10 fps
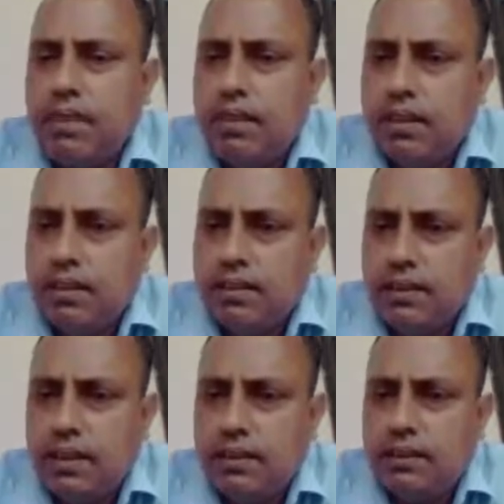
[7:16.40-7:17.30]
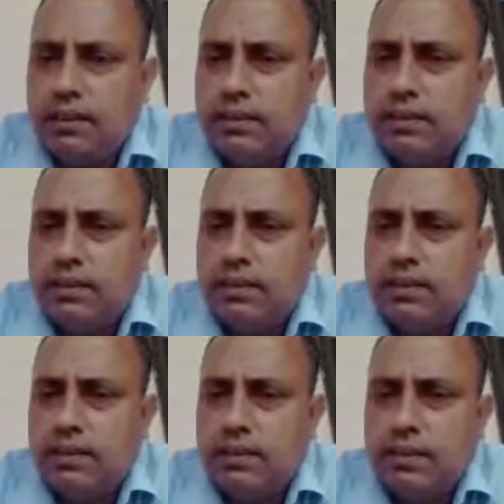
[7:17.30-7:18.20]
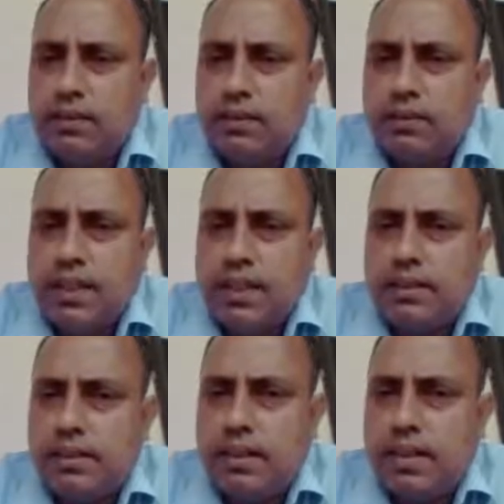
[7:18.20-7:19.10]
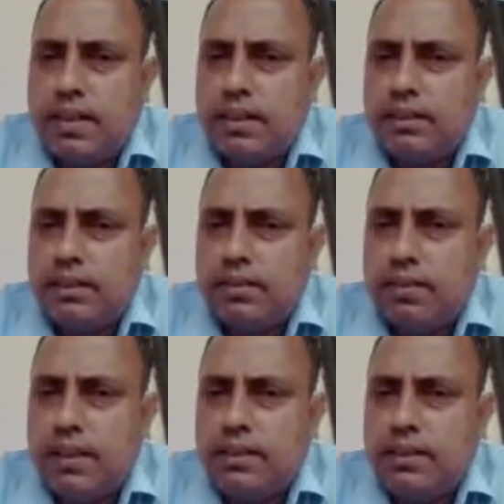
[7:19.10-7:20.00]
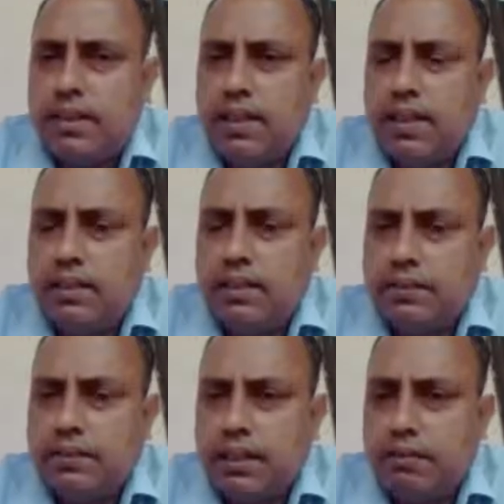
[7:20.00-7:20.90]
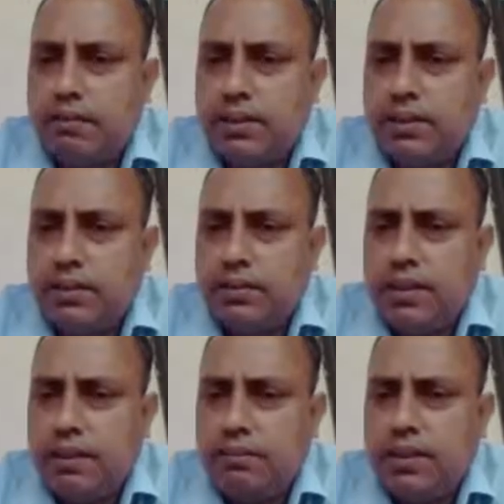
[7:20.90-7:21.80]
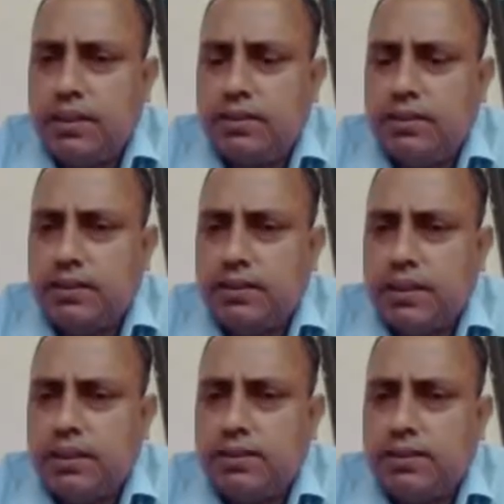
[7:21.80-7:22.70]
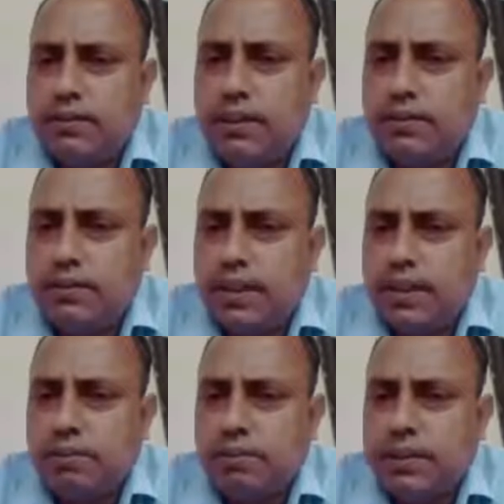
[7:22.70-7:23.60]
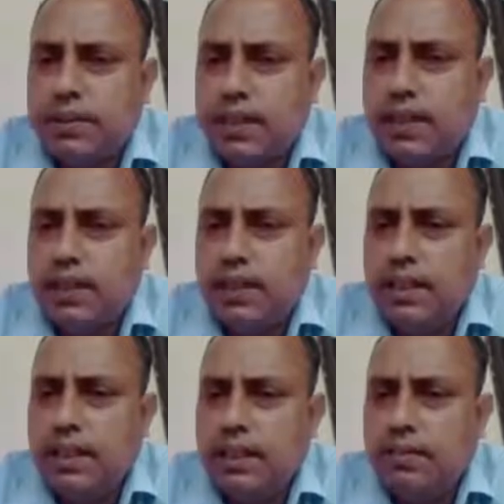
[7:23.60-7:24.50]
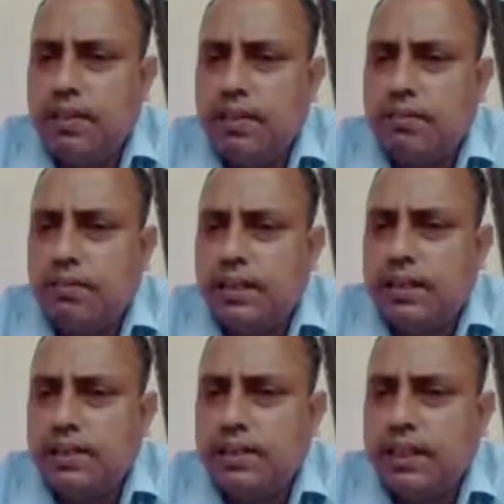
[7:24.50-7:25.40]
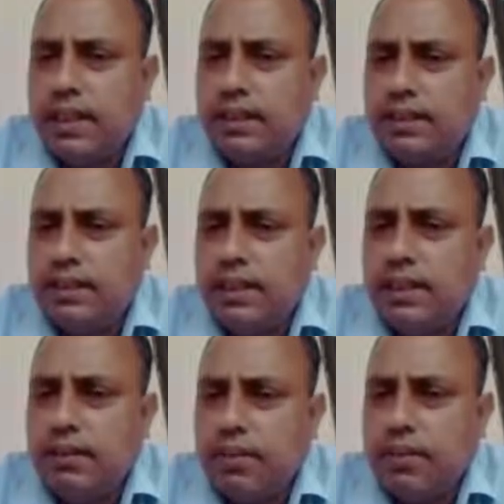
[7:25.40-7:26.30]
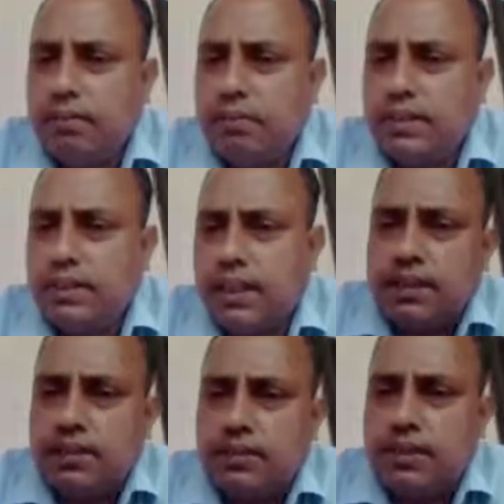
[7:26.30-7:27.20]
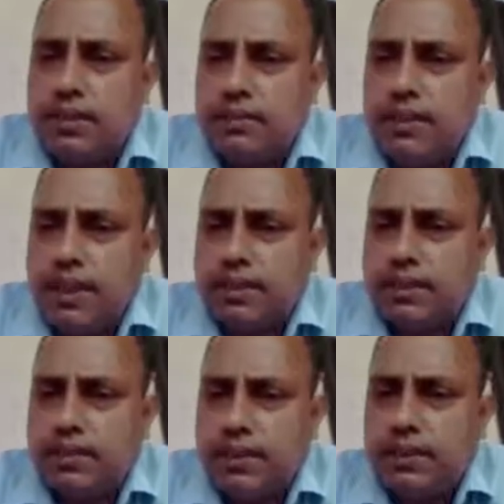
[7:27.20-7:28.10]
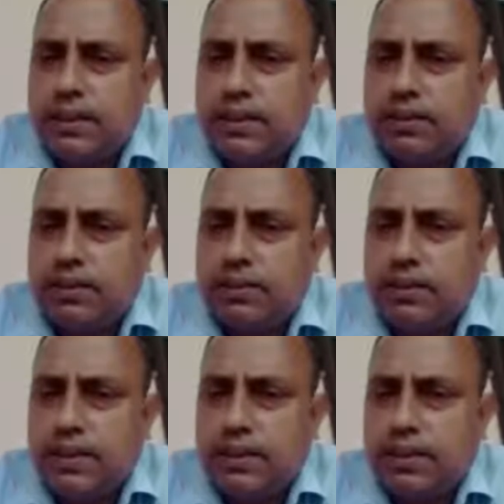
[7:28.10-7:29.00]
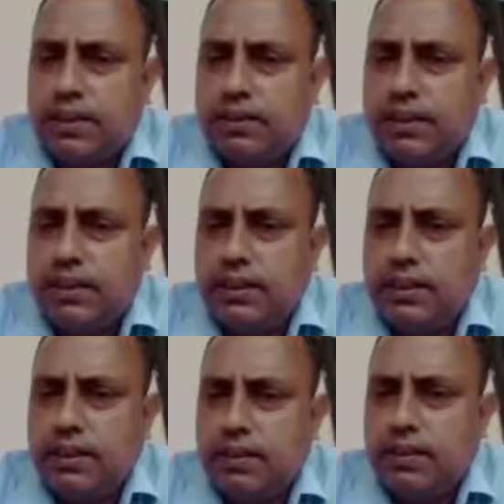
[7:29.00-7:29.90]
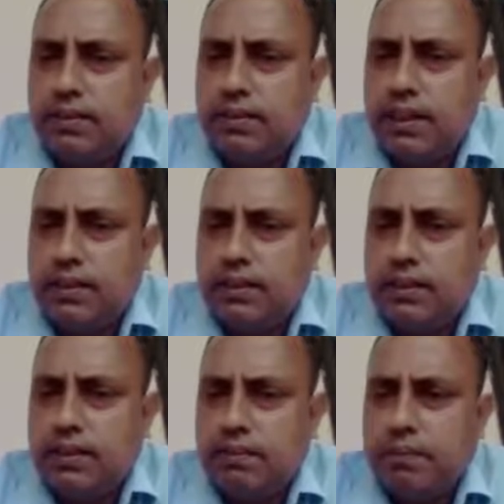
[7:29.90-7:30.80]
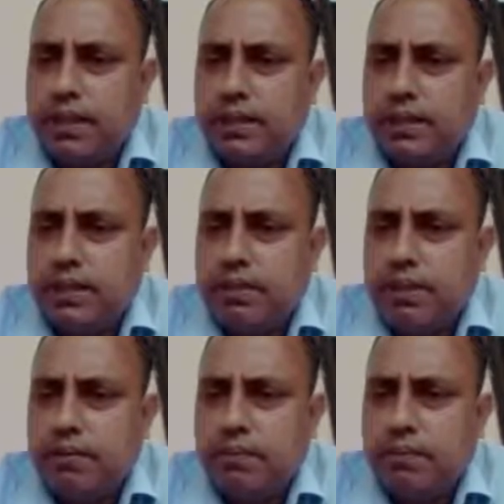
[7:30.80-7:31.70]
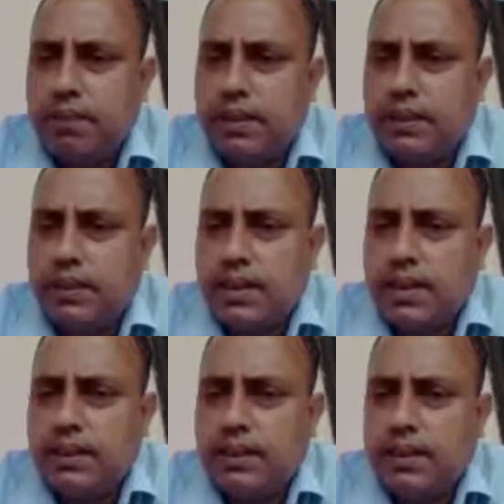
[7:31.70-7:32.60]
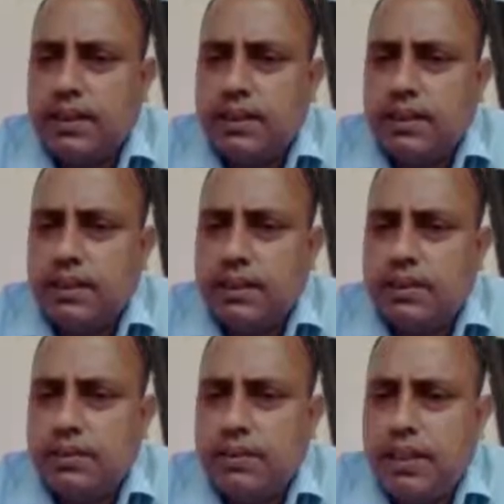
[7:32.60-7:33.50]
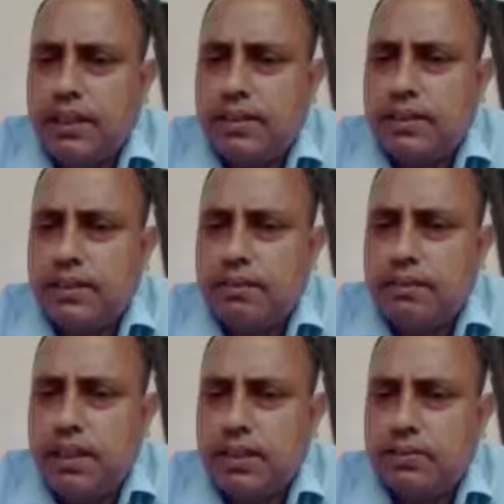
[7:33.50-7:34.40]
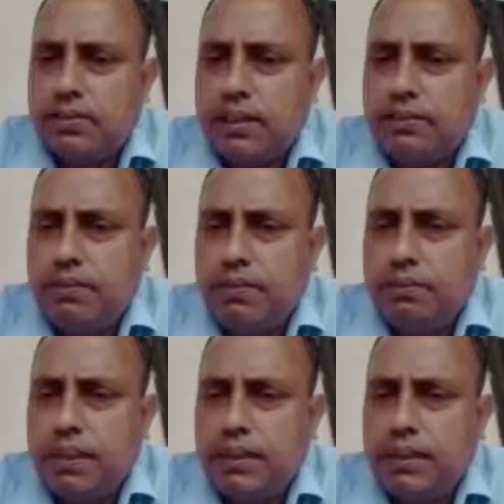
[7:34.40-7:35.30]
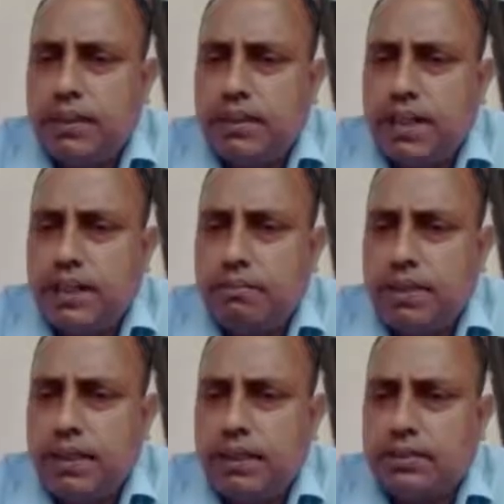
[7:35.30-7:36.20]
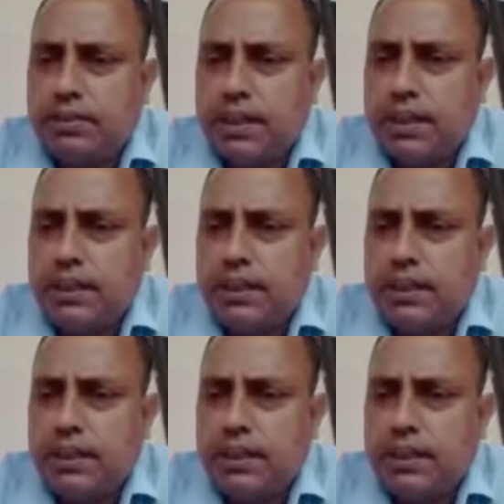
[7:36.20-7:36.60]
sons twice the age of son means 2 times the son's age. 2 into x plus 10 equal father's age, y plus 10. 2 into x twice x, 2 10s are 20, y plus equal y plus 10, and 2x plus y will bring this side minus y